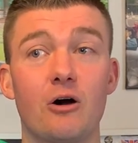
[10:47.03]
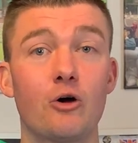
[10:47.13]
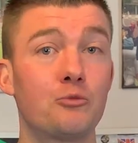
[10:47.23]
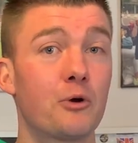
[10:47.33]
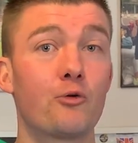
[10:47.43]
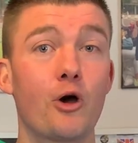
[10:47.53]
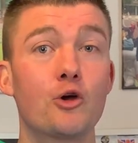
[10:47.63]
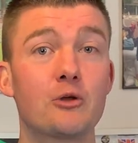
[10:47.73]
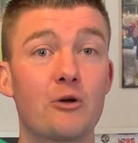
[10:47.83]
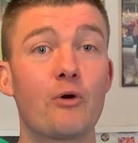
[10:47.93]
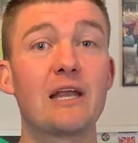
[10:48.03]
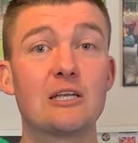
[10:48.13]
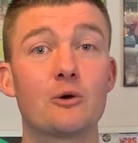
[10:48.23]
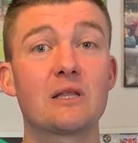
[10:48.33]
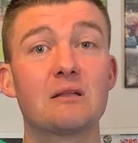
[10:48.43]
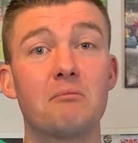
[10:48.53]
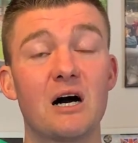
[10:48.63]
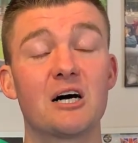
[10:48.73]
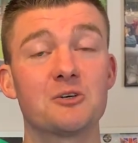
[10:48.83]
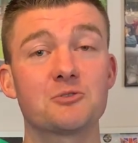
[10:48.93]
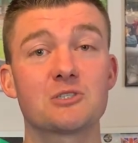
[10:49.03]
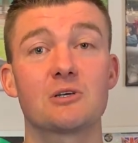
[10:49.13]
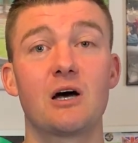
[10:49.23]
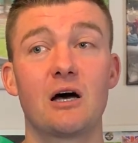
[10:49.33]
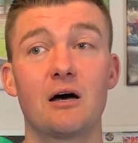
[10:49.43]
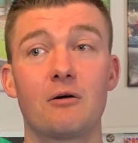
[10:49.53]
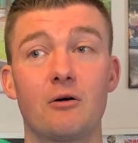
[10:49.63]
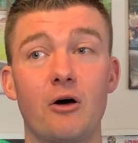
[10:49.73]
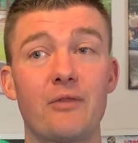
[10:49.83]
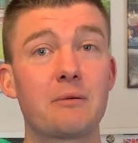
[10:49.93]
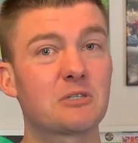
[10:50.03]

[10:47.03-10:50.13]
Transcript: open road and really doing the miles on them,